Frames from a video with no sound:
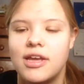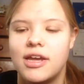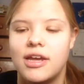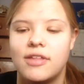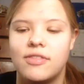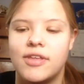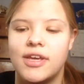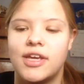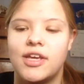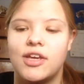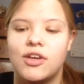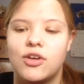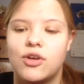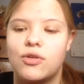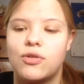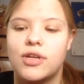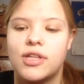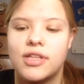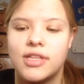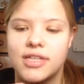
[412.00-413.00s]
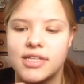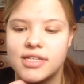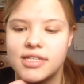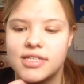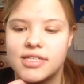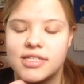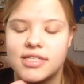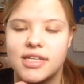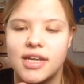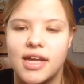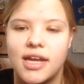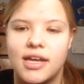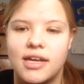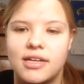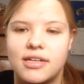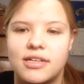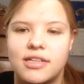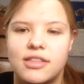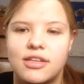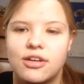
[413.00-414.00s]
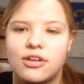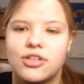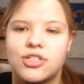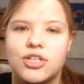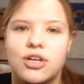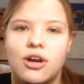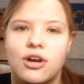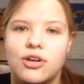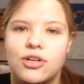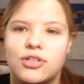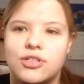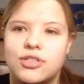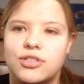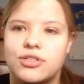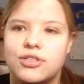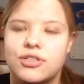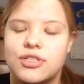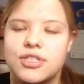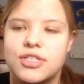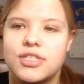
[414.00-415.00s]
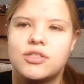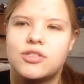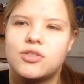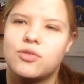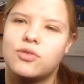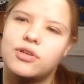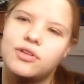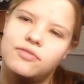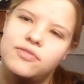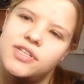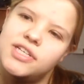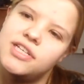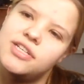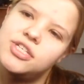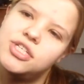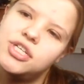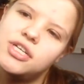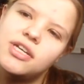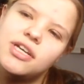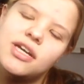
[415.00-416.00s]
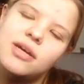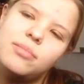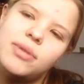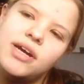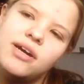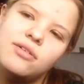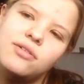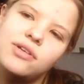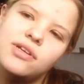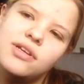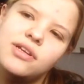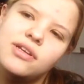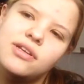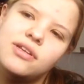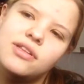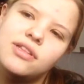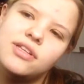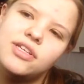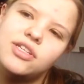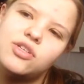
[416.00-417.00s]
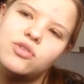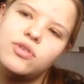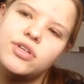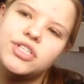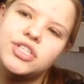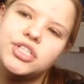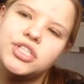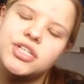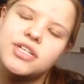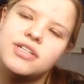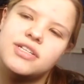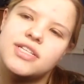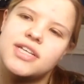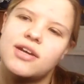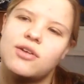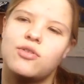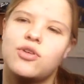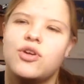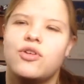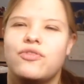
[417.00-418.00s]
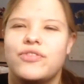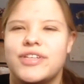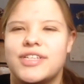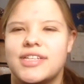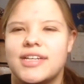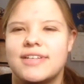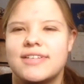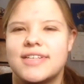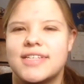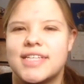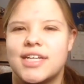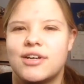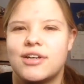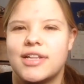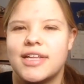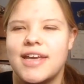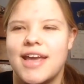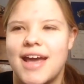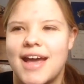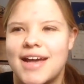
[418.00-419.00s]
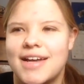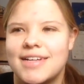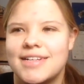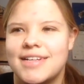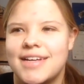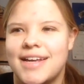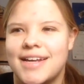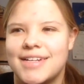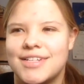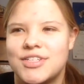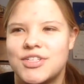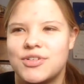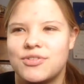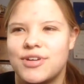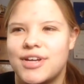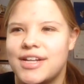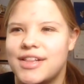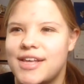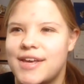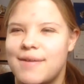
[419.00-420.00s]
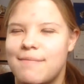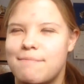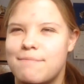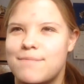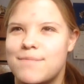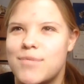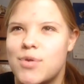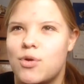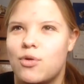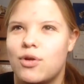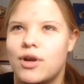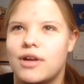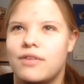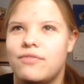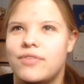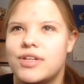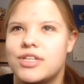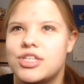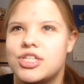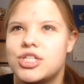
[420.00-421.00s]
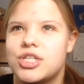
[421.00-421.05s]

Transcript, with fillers: and they can go to this, and there's articles sort of teaching about these questions. I don't know if it's necessarily answering them, or if it's